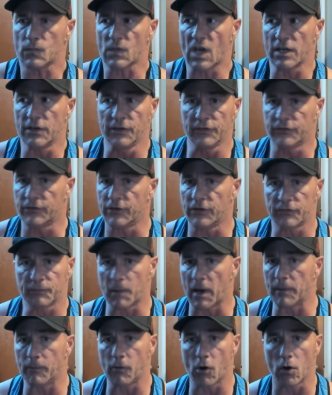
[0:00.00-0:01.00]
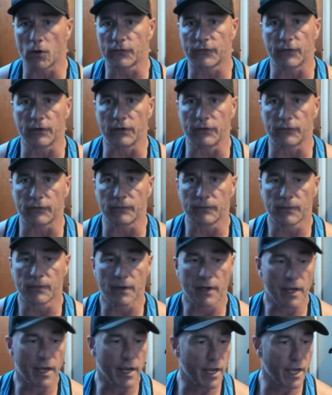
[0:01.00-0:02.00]
it's just my bulk season,
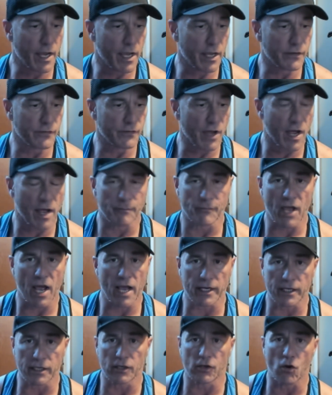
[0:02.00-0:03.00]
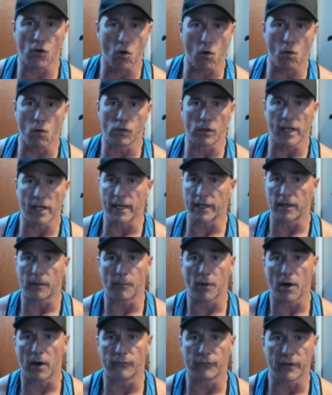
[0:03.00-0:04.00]
and I'm not going to go, like,
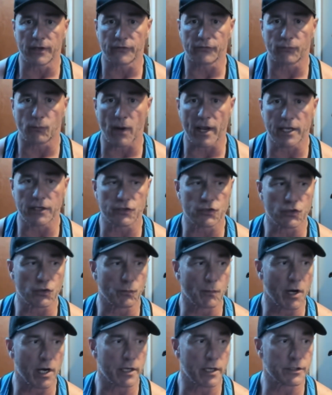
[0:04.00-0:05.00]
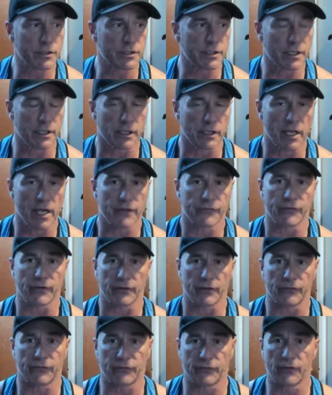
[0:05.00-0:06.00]
above this weight too much unless
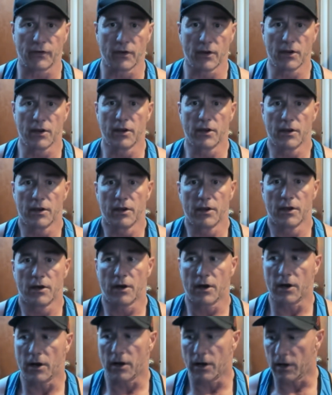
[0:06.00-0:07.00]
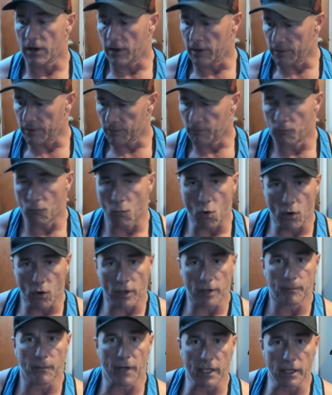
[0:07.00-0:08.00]
it's more
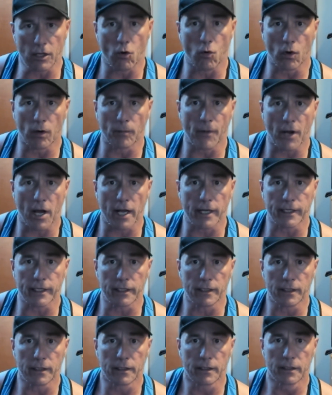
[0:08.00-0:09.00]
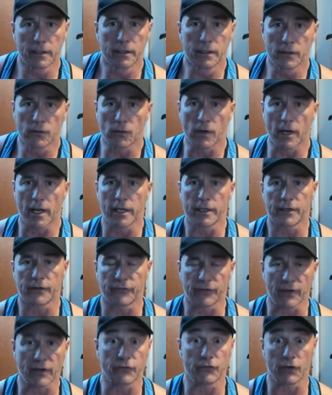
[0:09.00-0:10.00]
in my lower body. Right?
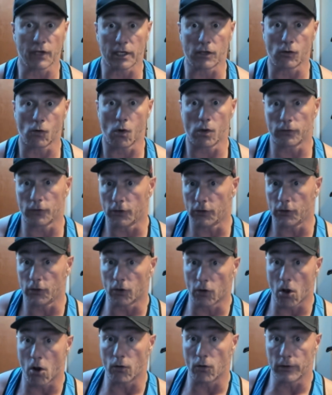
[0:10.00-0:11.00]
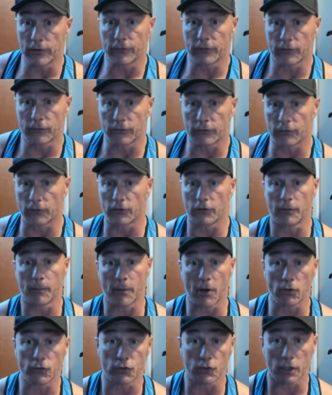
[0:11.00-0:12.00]
Because as you get older, you're always concerned
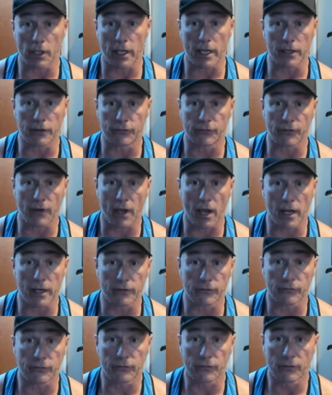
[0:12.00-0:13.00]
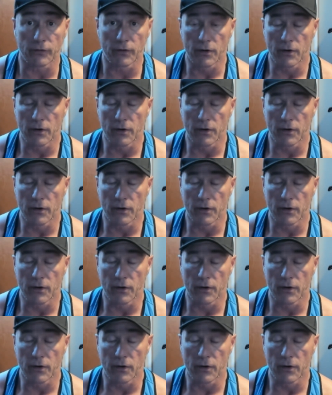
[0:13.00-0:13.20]
about your leg size.